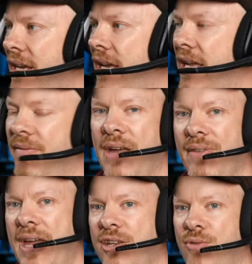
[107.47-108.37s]
If you have
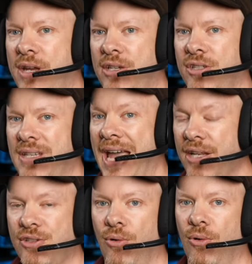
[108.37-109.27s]
any questions
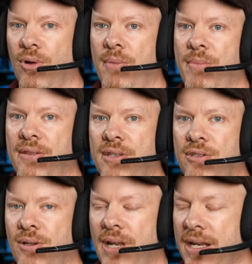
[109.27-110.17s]
at all about this
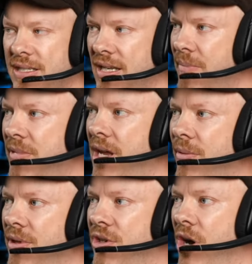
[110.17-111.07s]
new lens, let me know
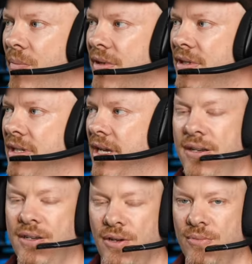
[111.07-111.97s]
in the comments
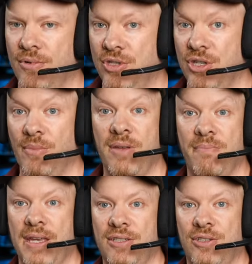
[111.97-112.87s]
and I will do my
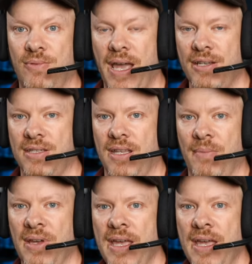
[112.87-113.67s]
best to answer them.